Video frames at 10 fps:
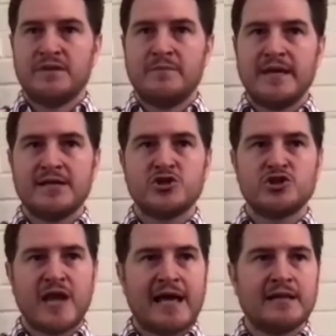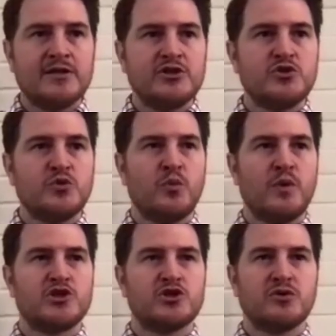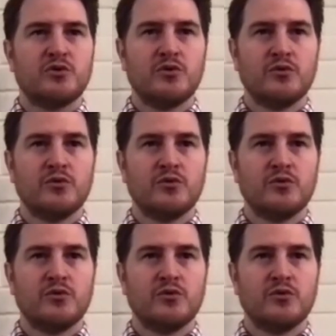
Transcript: biggest challenge, which